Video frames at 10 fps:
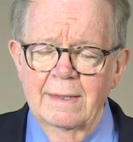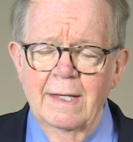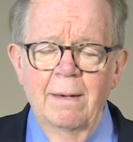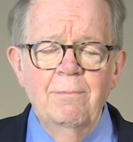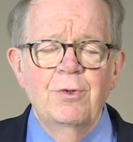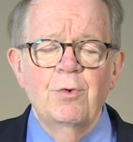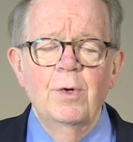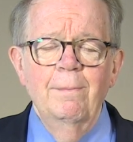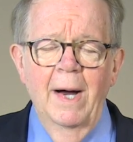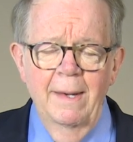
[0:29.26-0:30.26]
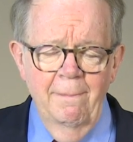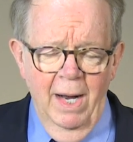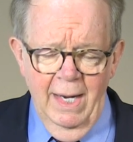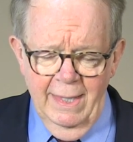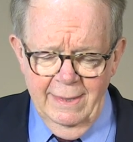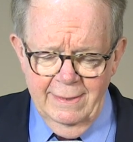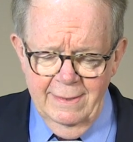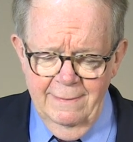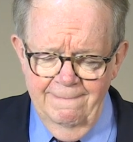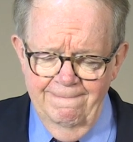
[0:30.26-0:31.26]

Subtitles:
Come through my mind.